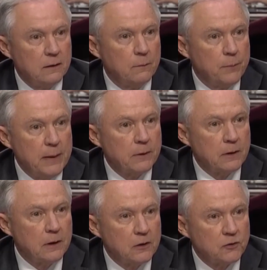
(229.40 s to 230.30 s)

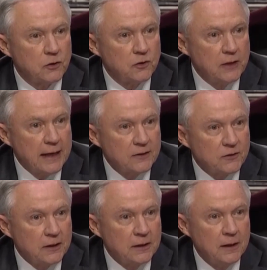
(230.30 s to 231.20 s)
people are
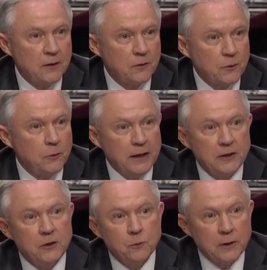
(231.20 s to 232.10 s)
suggesting through
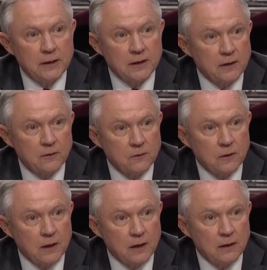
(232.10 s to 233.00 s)

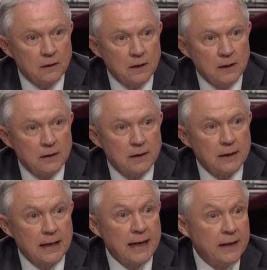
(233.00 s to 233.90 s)
innuendo
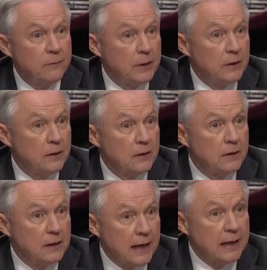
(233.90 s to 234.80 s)
that I have been
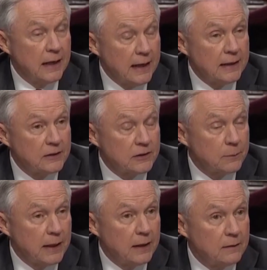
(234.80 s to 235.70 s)
not honest
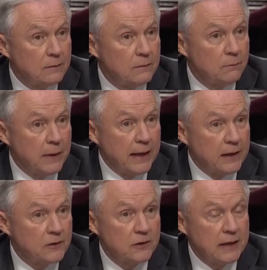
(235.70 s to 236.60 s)
about
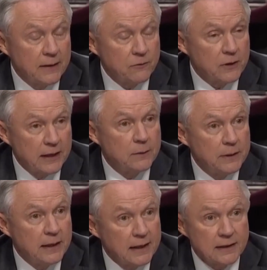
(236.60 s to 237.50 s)
matters, and I've tried to
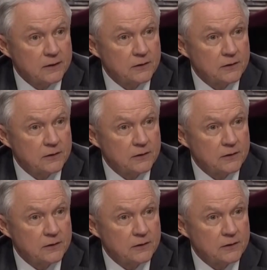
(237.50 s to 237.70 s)
be honest.